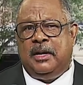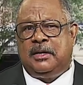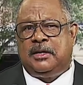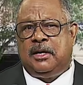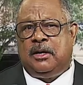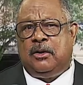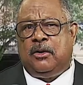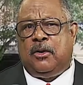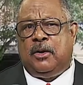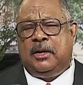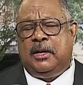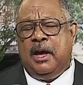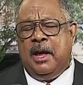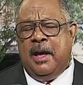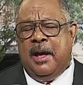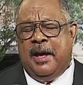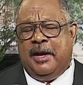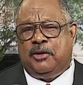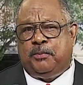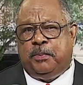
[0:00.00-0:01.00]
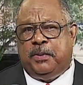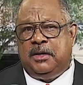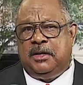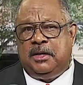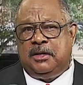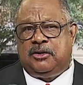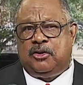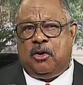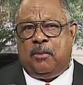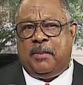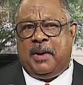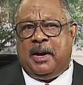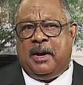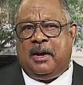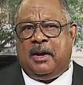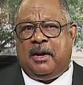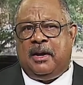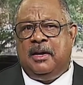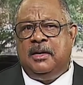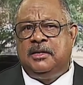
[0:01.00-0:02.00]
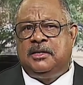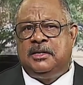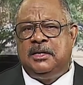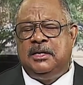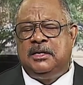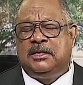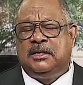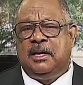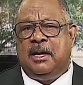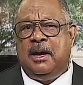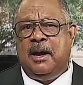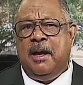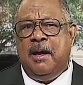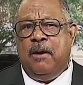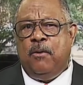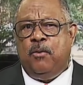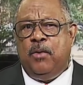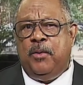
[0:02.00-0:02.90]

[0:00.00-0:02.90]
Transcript: That the Lord has put this on my heart since uh,